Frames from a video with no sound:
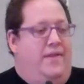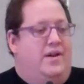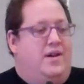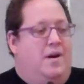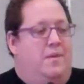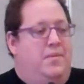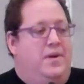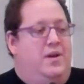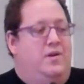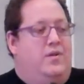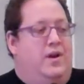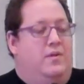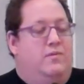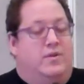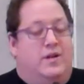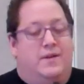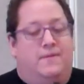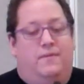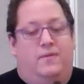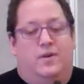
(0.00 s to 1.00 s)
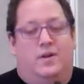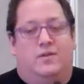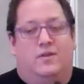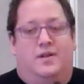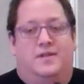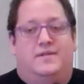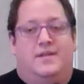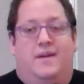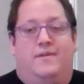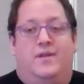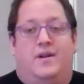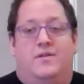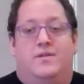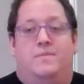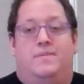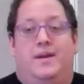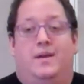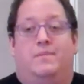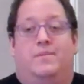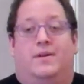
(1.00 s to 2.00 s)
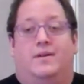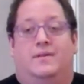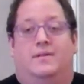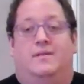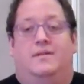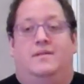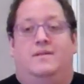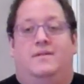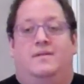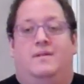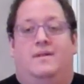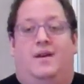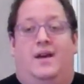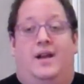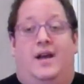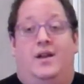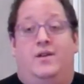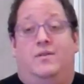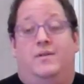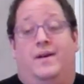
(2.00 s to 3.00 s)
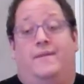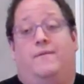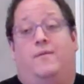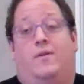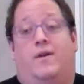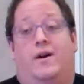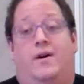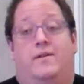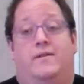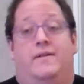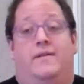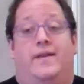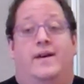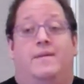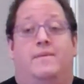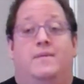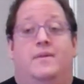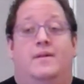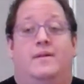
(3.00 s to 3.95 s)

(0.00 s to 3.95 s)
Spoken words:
the company who I worked for lost 700 people, and I knew I had 400 of them.